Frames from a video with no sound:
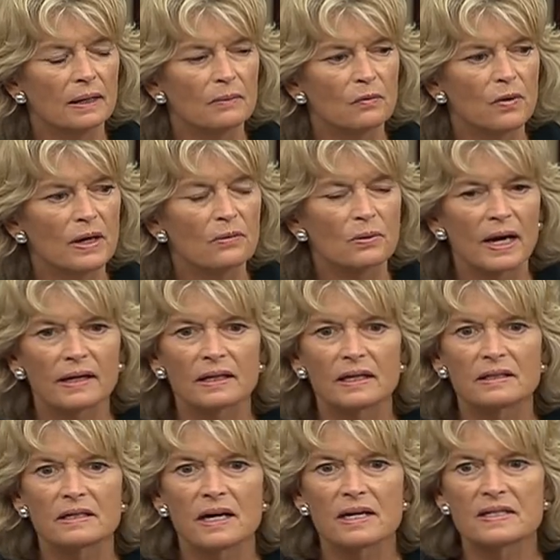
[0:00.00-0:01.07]
We
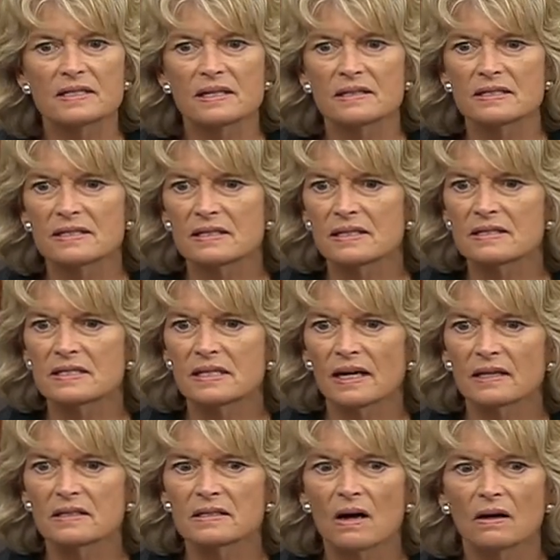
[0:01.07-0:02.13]
recognize it's these
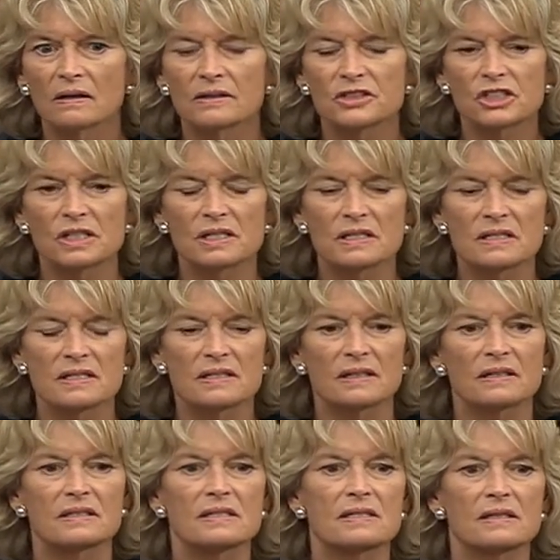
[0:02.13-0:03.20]
technologies,
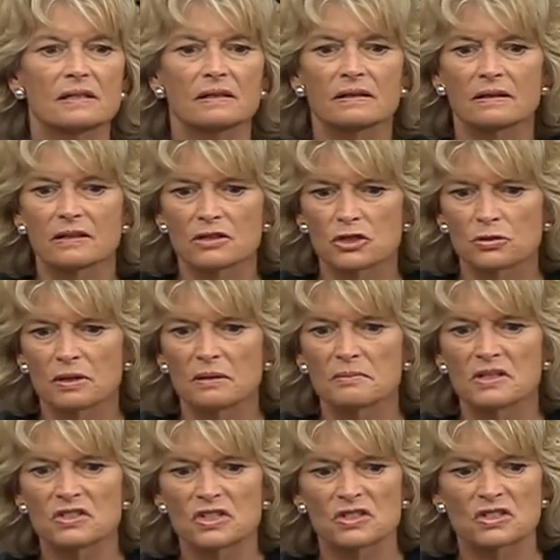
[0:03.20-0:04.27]
it's the
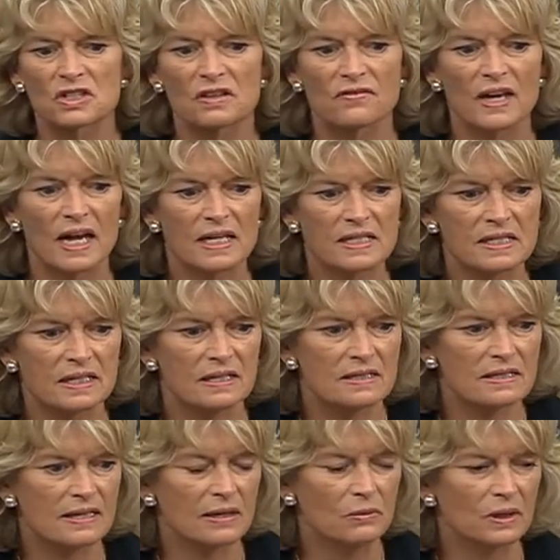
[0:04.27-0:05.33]
treatments, it's the
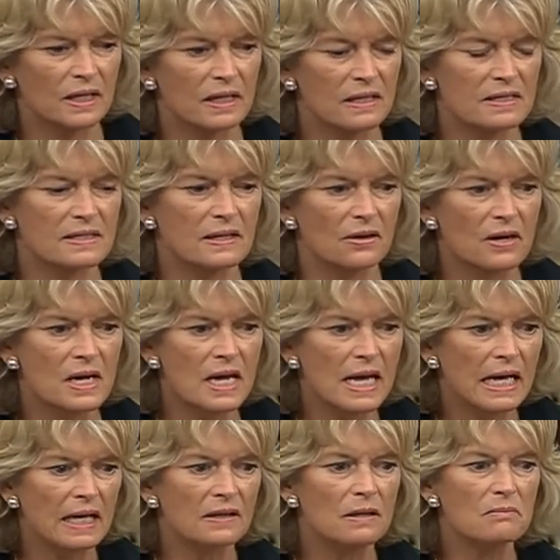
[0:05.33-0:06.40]
vaccines that will get us there.
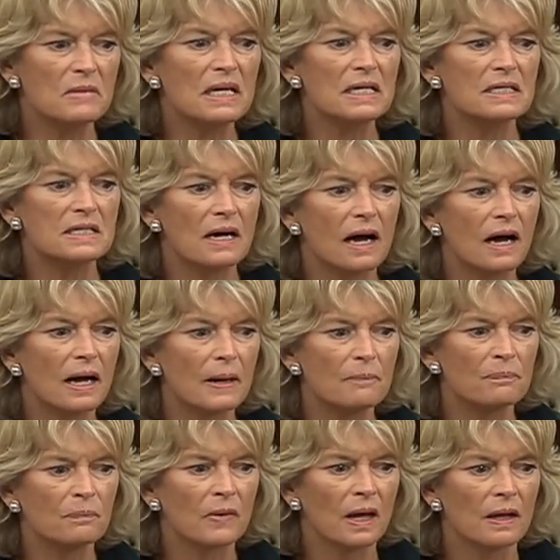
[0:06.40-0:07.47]
In the meantime,
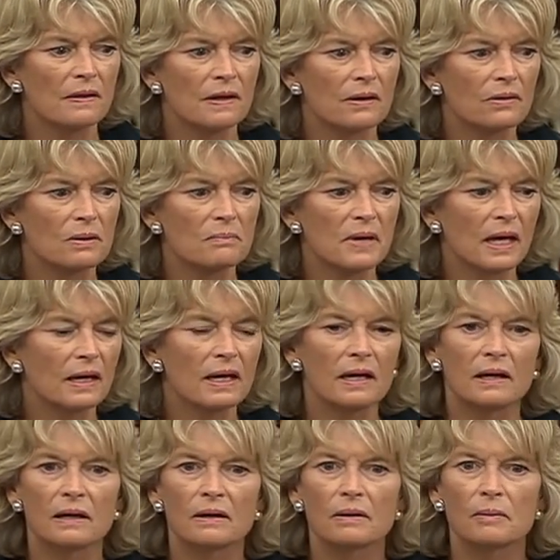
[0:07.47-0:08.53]
there are
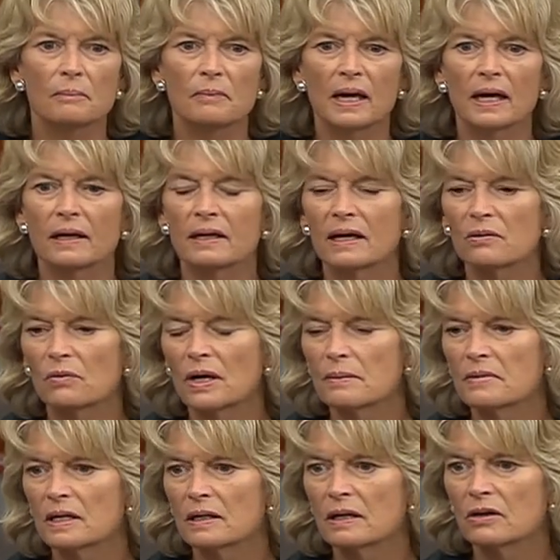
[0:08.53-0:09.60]
many men and
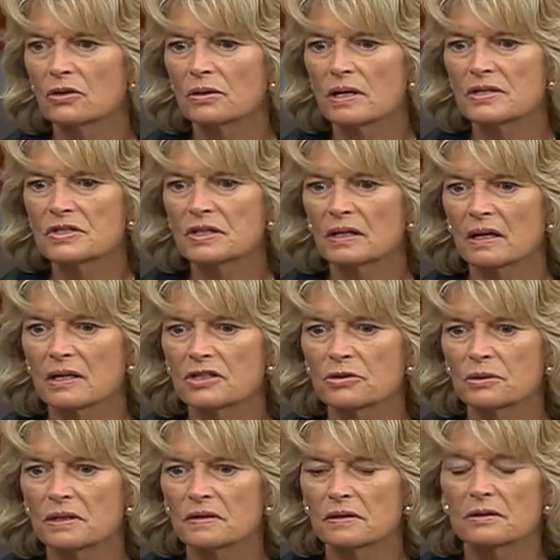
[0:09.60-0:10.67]
women across the
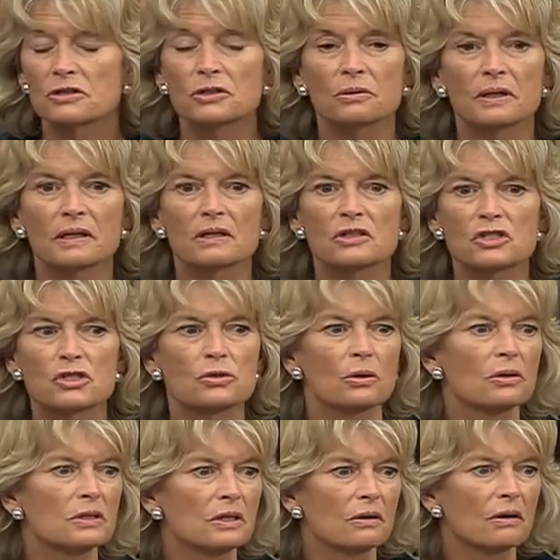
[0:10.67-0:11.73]
country that are doing
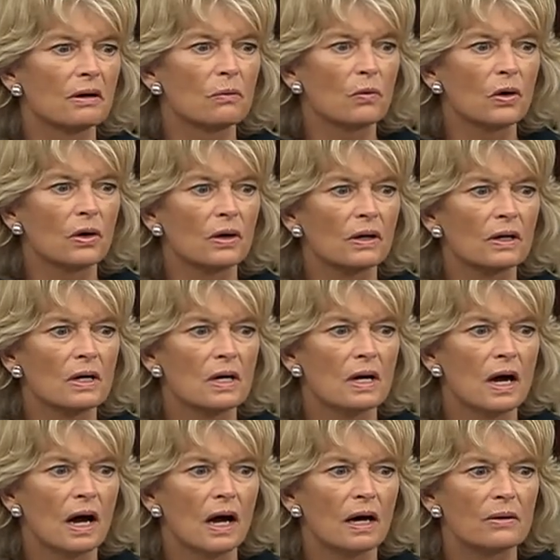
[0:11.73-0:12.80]
extraordinary work,
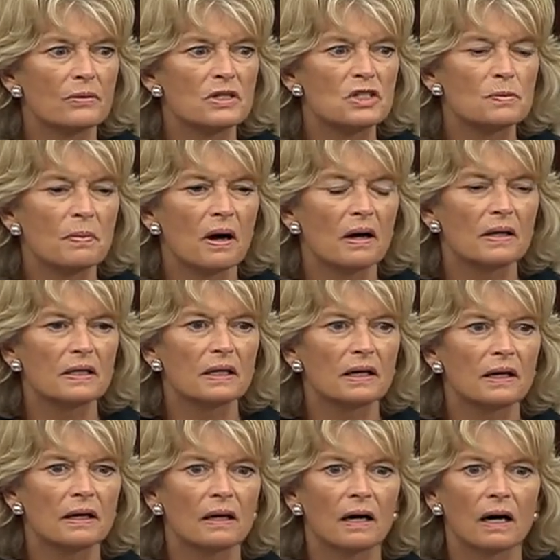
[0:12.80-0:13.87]

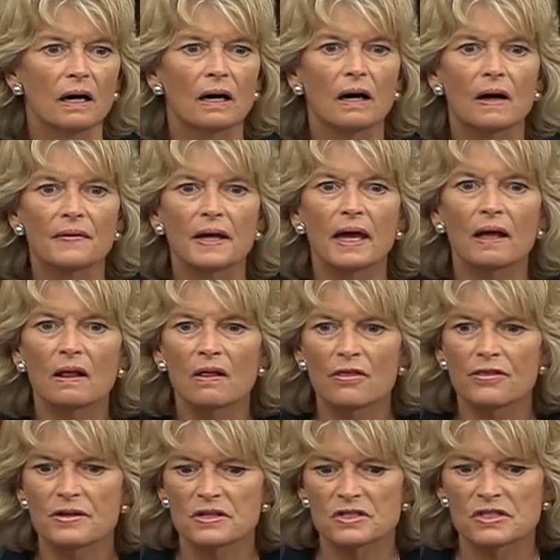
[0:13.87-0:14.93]
responding on the
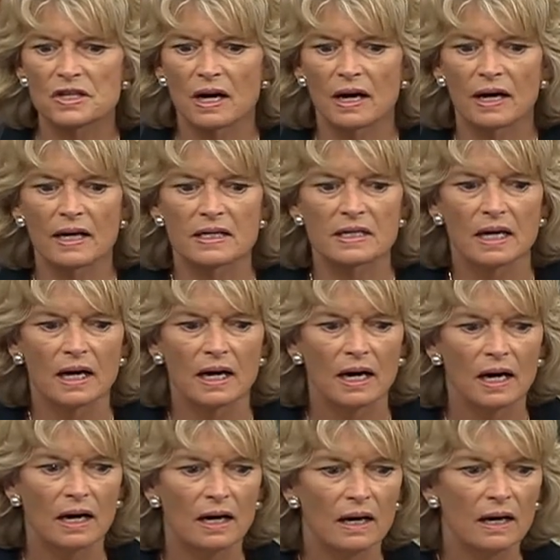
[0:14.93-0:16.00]
health side,
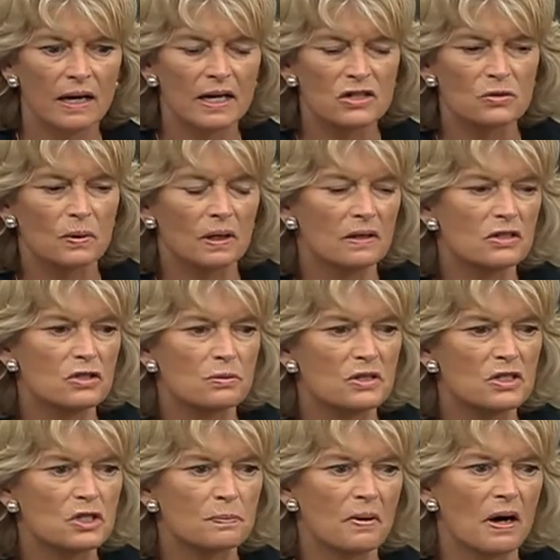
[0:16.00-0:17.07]
as well as
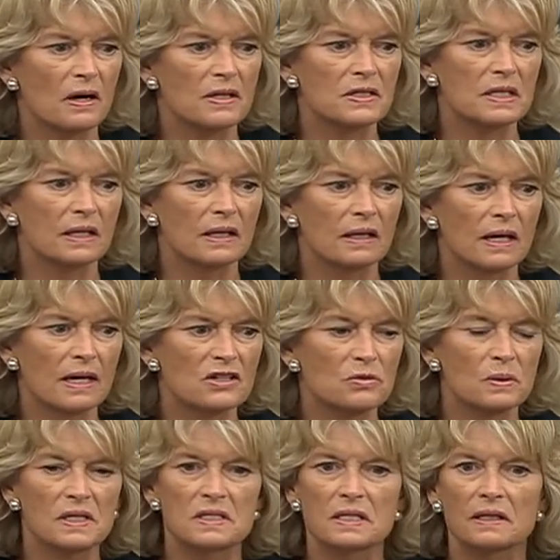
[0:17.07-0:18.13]
responding as
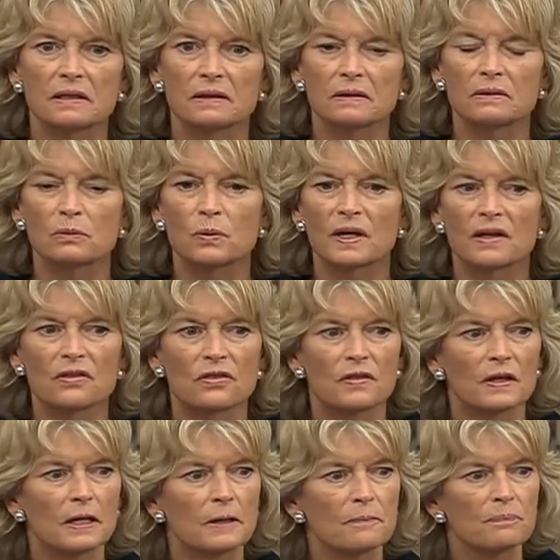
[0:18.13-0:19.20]
we deal with
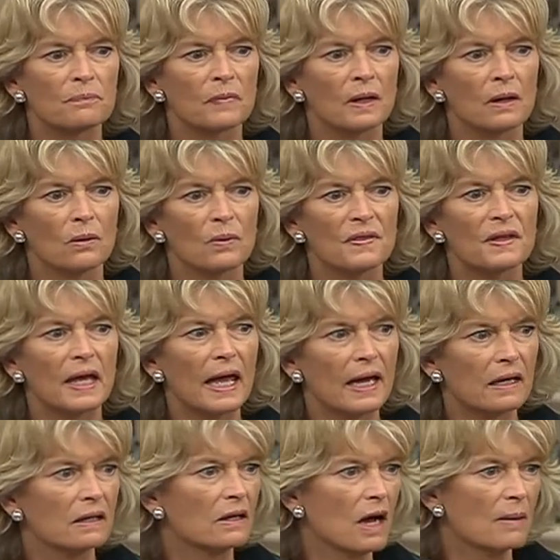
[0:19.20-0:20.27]
the
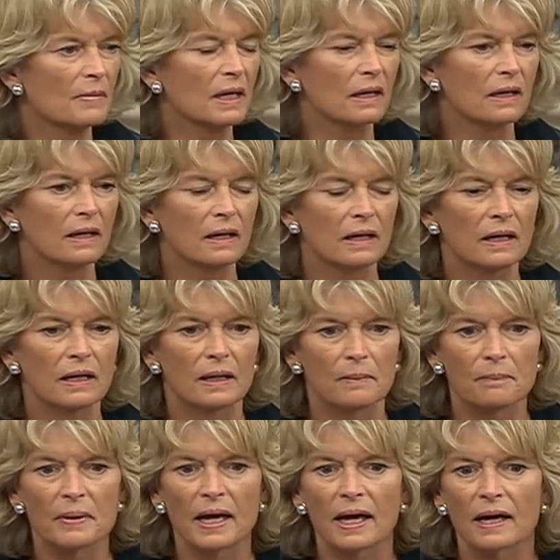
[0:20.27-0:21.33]
economic
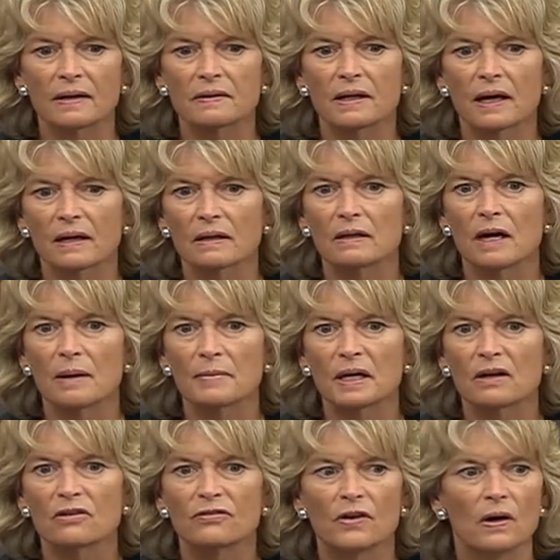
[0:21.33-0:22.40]
impact, the
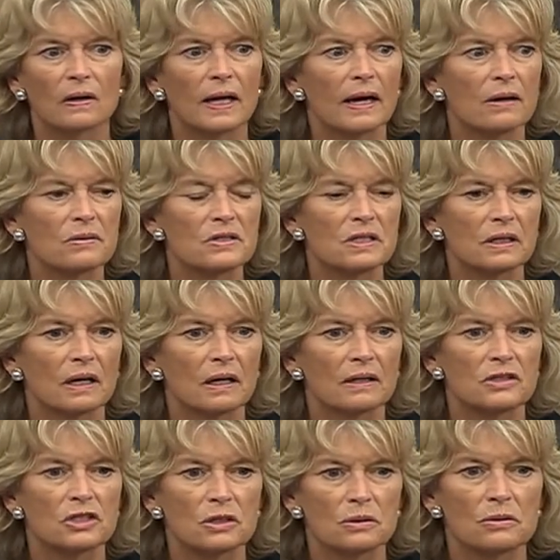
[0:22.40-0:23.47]
economic fallout
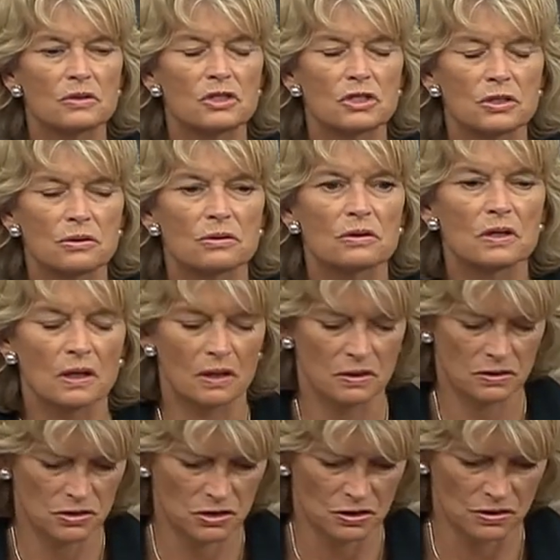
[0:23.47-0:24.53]
due to
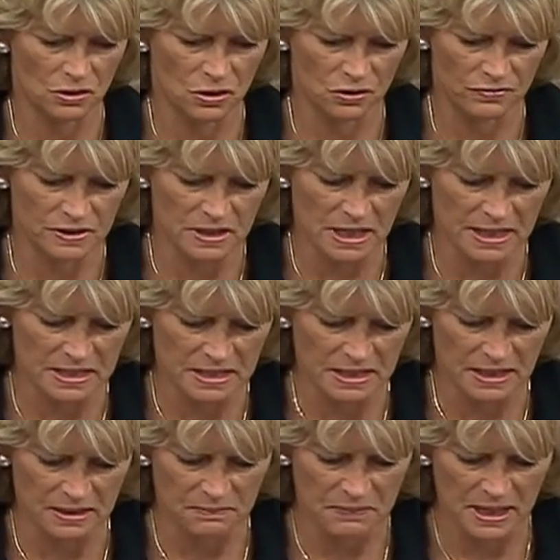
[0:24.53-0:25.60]
the
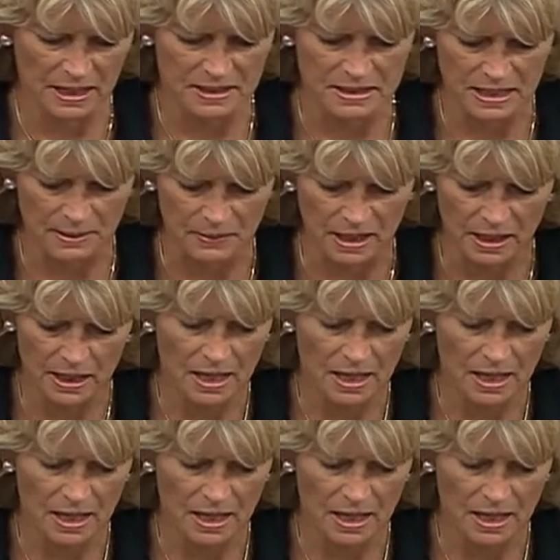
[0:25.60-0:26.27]
COVID-19 pandemic.